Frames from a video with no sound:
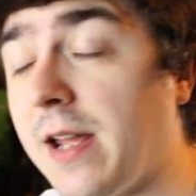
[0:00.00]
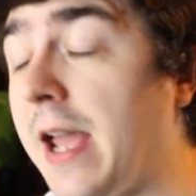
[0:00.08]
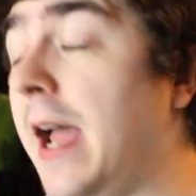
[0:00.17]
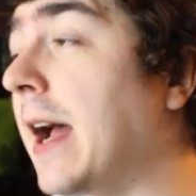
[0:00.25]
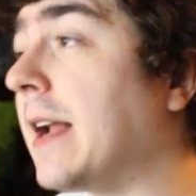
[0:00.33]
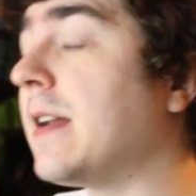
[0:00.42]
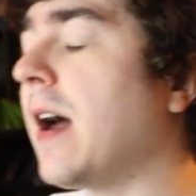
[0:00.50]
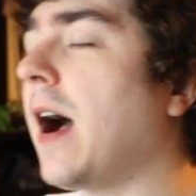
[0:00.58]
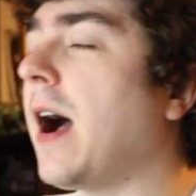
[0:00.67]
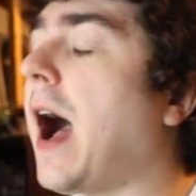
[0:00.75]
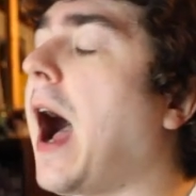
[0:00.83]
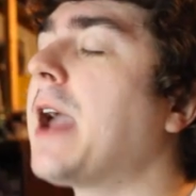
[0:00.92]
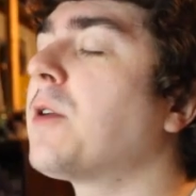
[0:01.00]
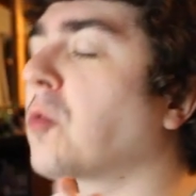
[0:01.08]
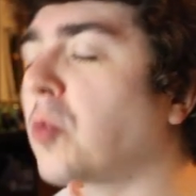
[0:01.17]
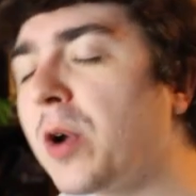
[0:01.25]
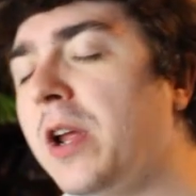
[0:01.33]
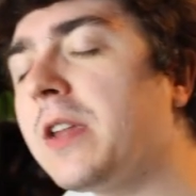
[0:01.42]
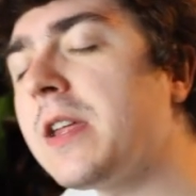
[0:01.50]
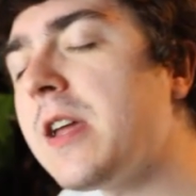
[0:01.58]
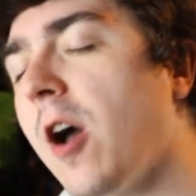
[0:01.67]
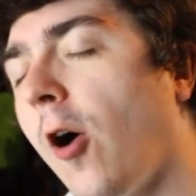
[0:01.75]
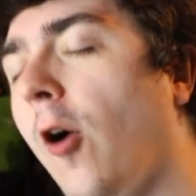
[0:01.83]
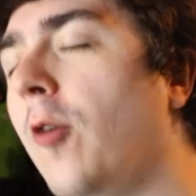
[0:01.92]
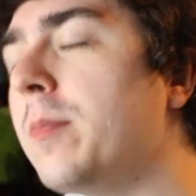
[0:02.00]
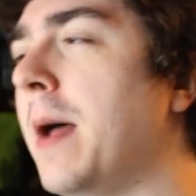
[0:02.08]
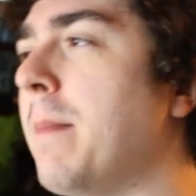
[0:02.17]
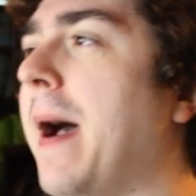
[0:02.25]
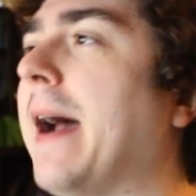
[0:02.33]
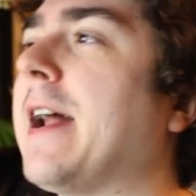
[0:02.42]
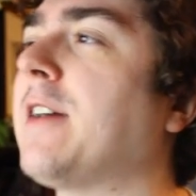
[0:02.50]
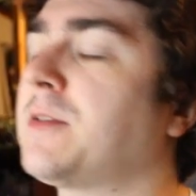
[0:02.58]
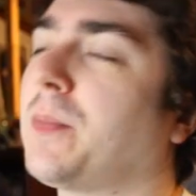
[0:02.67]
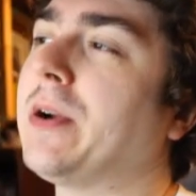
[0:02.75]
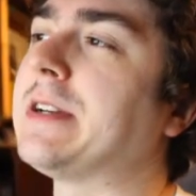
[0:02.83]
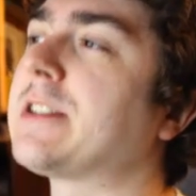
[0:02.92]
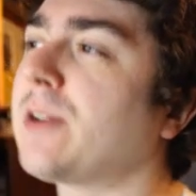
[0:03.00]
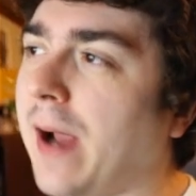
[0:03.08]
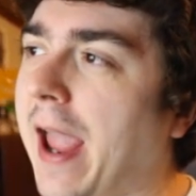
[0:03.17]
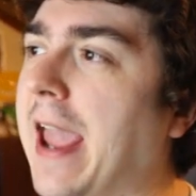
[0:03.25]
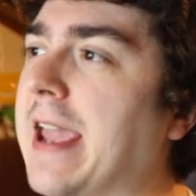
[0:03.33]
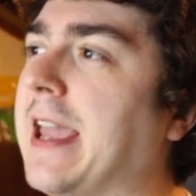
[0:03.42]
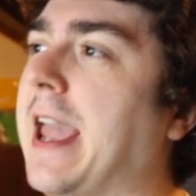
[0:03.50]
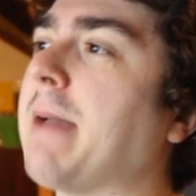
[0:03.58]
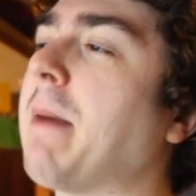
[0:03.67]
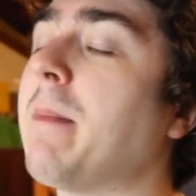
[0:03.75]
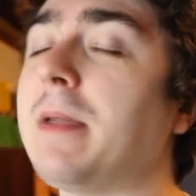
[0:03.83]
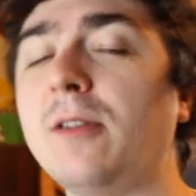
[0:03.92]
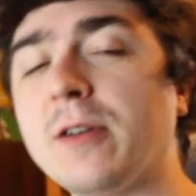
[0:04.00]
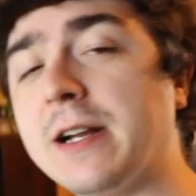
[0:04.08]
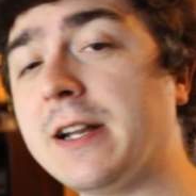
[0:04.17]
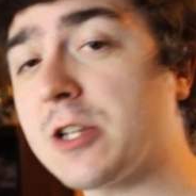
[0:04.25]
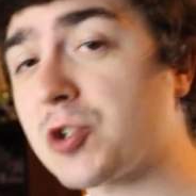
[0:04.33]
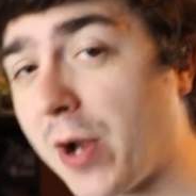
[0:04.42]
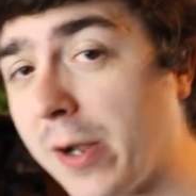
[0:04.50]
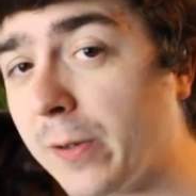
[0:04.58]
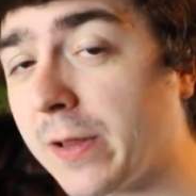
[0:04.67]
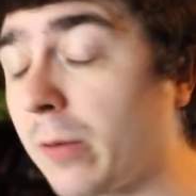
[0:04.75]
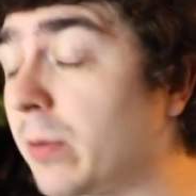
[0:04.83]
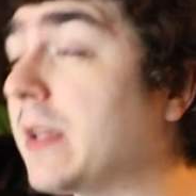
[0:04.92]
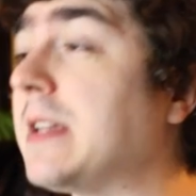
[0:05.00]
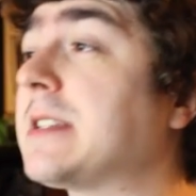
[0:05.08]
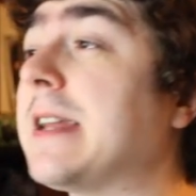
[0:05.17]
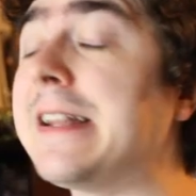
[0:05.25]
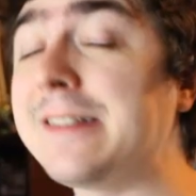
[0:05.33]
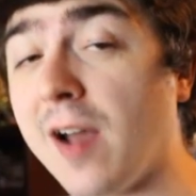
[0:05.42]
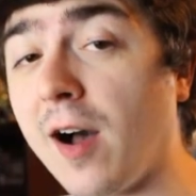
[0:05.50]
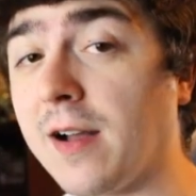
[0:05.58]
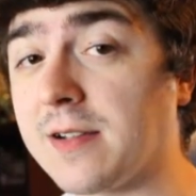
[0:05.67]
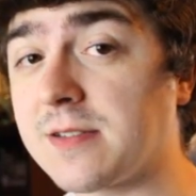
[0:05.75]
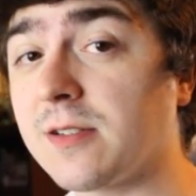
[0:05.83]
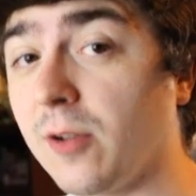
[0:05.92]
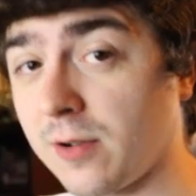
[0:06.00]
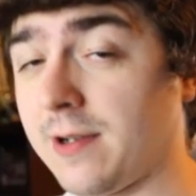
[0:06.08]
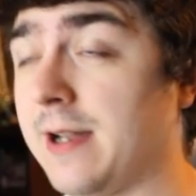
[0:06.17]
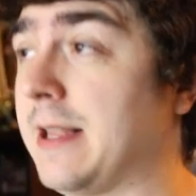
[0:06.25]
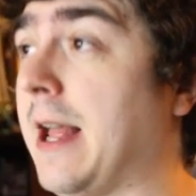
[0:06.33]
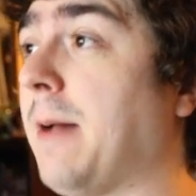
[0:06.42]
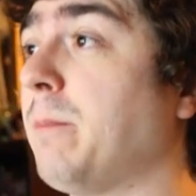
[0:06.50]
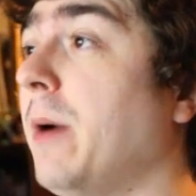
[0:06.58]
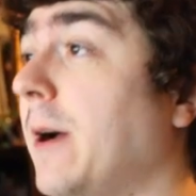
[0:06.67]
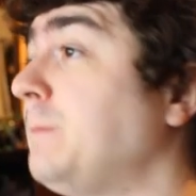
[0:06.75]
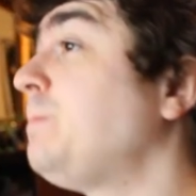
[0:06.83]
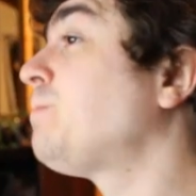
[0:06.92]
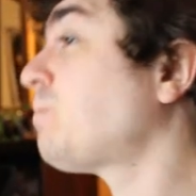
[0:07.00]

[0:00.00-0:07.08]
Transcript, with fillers: And I really hope that Madhouse brings their A game. I mean, looking at the trailer that released, it does look like that. But